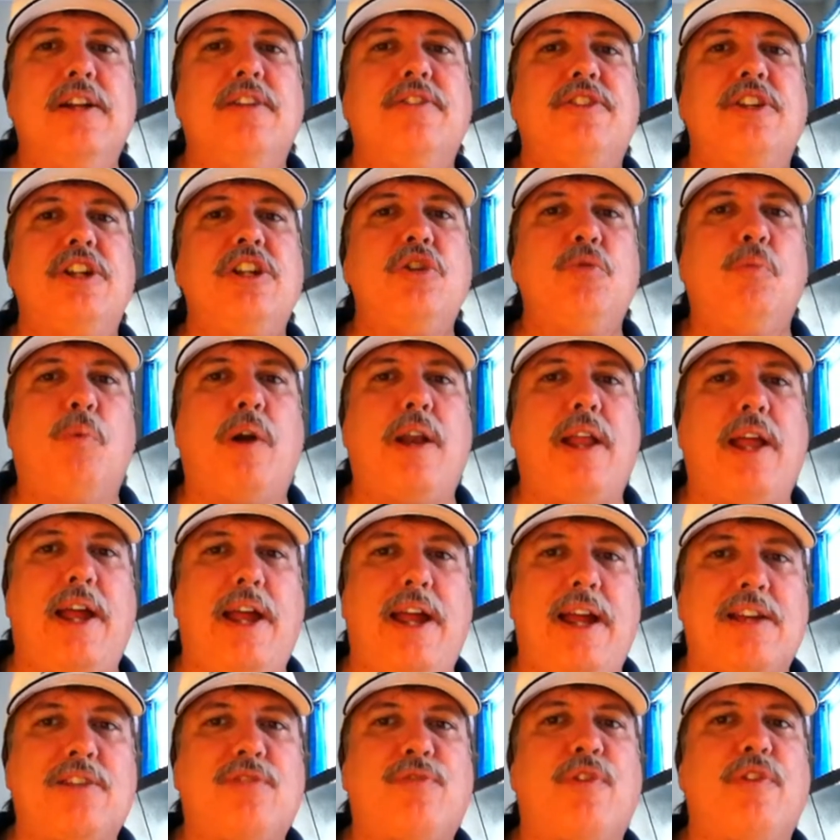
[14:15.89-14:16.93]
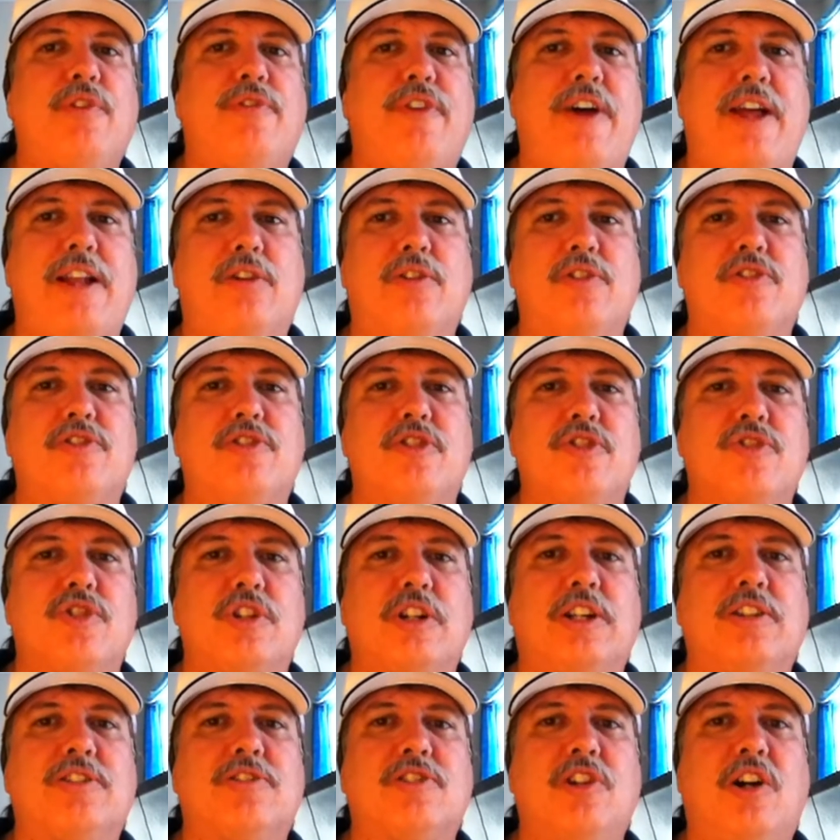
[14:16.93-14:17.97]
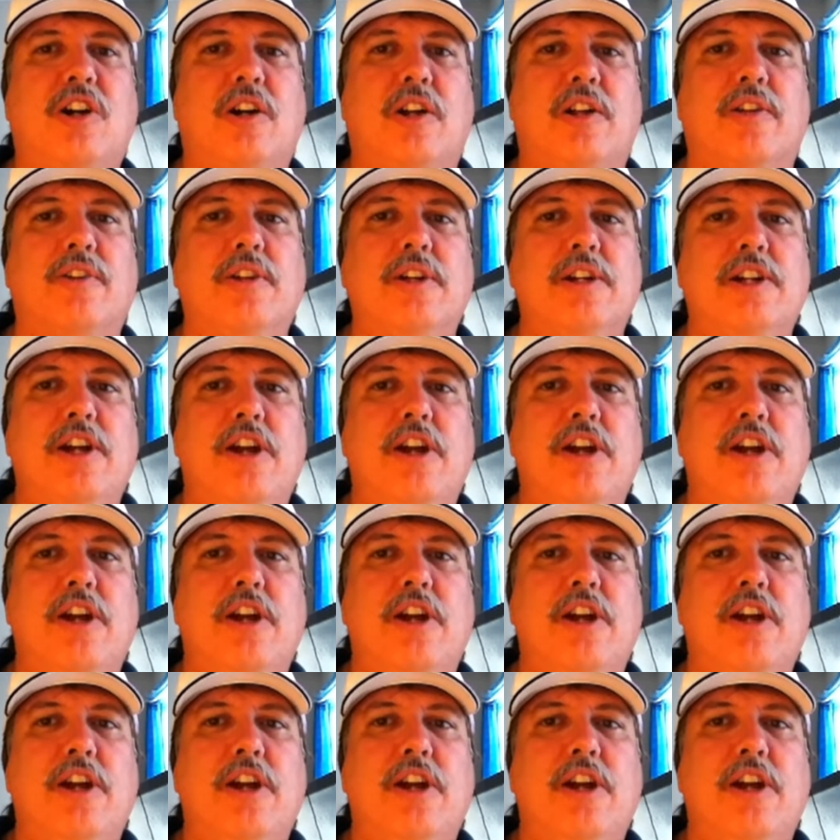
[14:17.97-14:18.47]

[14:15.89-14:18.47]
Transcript: then you want to ask for the final decision to get started.